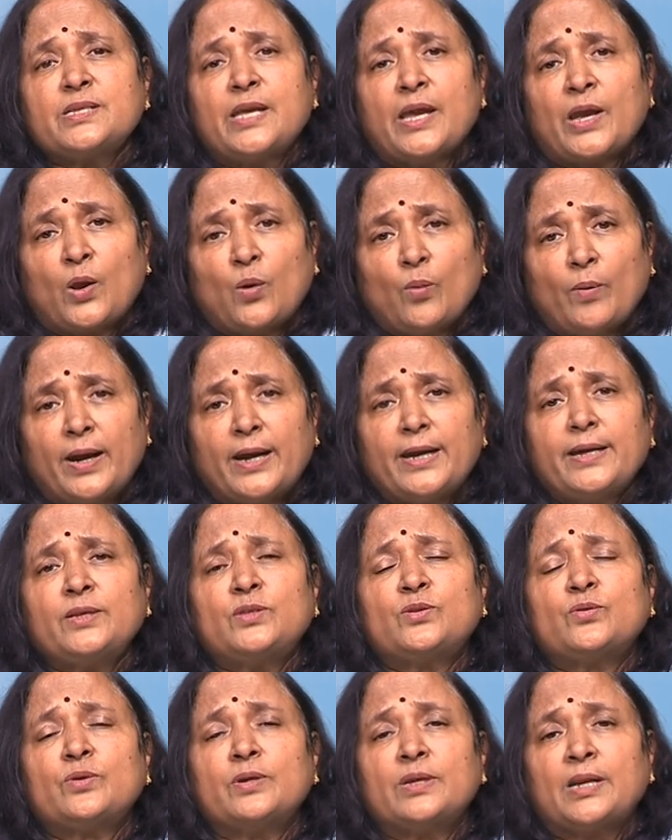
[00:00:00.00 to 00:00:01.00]
acquired
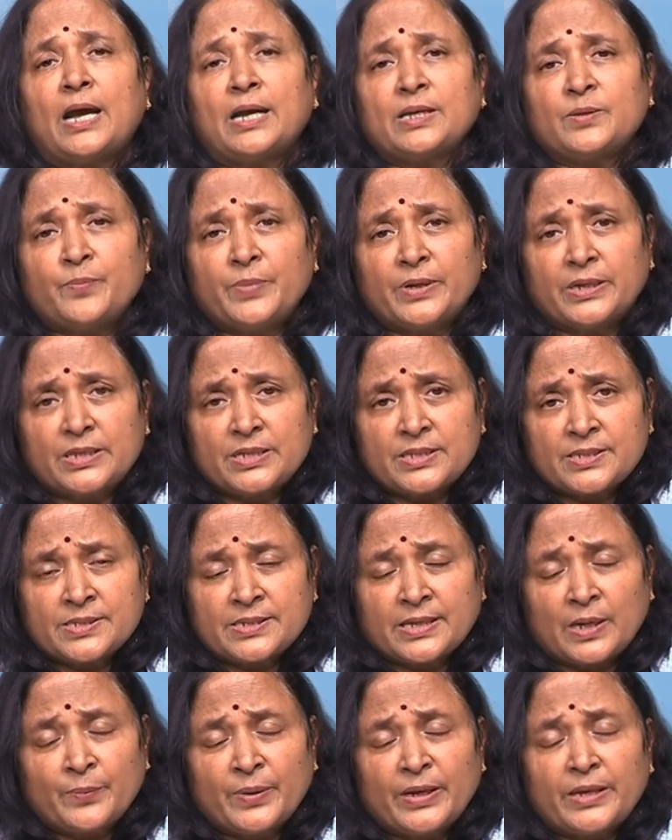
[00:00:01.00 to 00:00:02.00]
through an art purchase
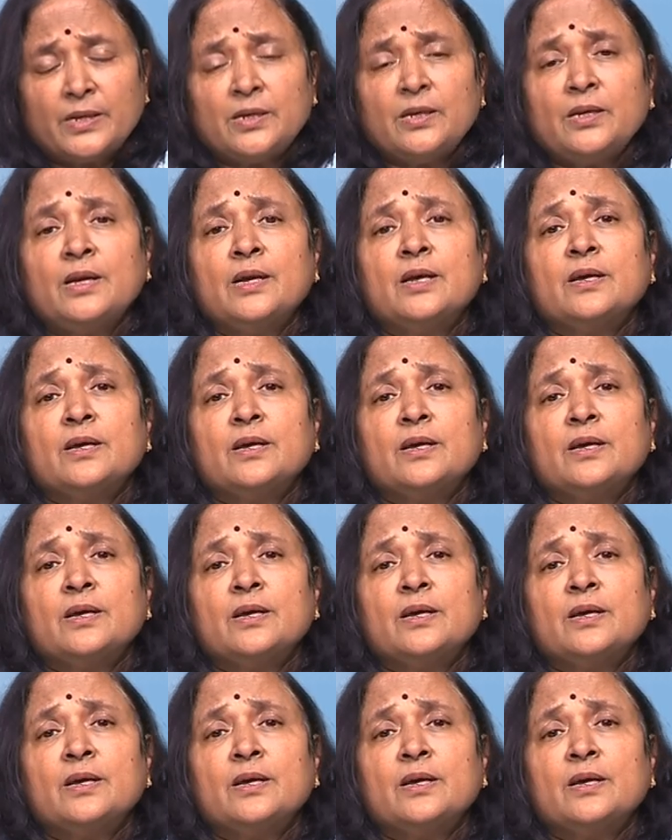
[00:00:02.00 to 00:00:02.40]
committee.